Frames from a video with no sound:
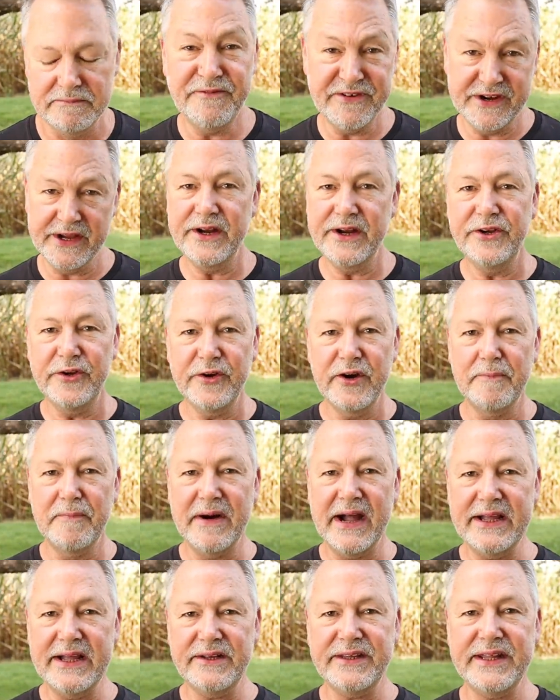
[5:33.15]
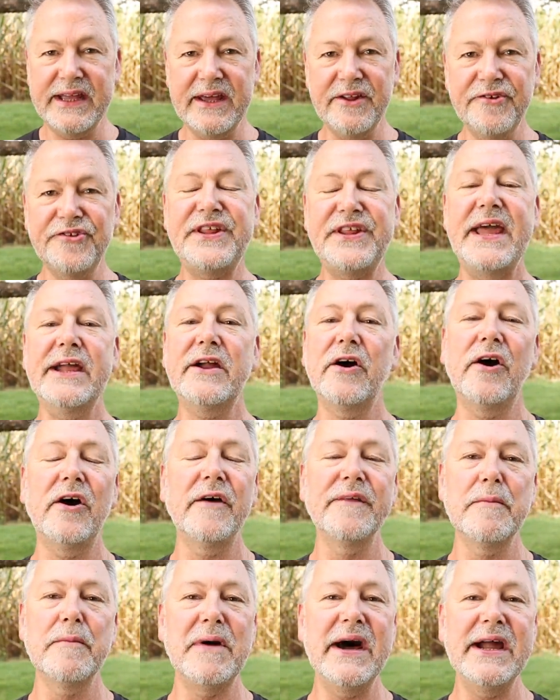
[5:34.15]
If you're going to do a mite test, take
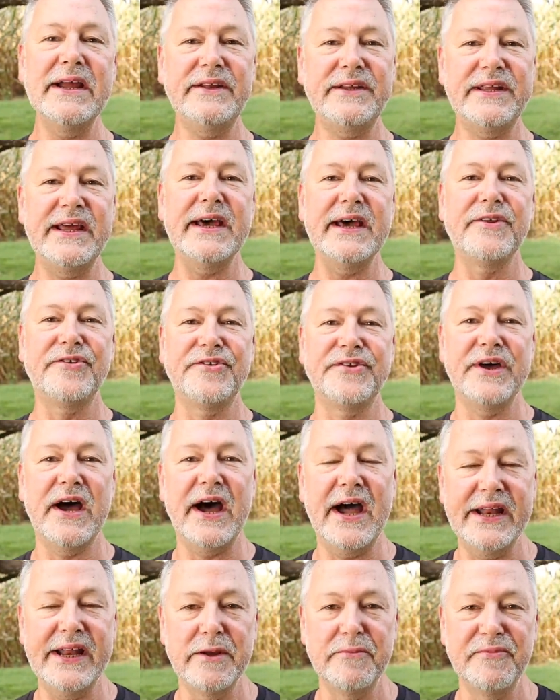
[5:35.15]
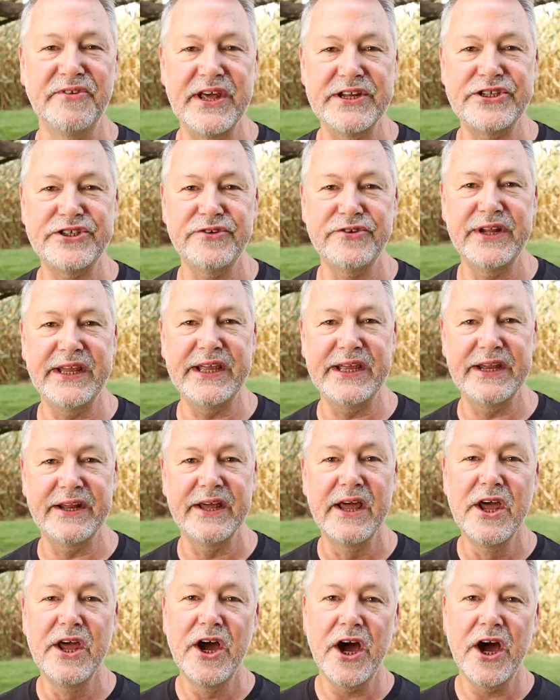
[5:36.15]
all the mite test items that you need.